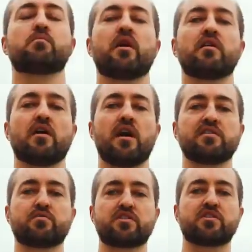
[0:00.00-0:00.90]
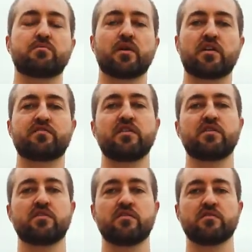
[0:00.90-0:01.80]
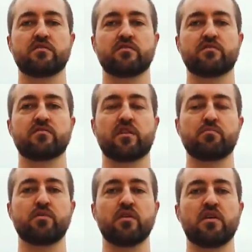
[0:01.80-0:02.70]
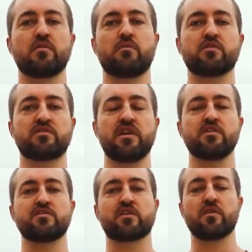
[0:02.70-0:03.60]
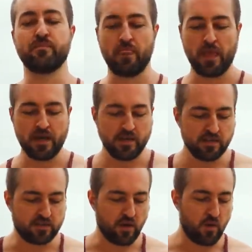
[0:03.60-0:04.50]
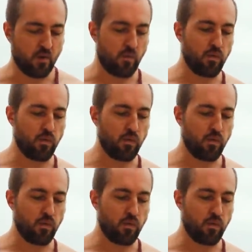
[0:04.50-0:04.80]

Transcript: But I switched to the pickup field completely almost ten years ago. So